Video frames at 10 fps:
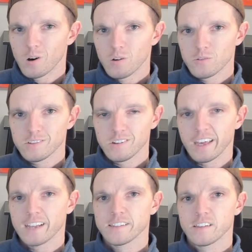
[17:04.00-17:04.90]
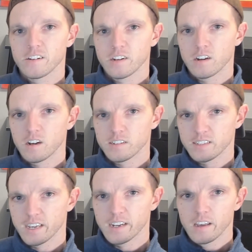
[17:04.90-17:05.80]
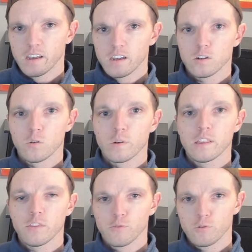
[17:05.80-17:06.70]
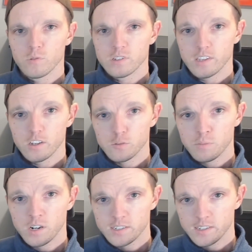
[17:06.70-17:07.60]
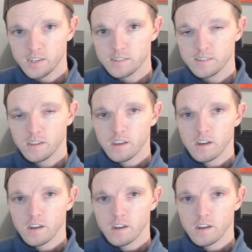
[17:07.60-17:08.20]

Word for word: all those little ancillary costs that go in through a sales process.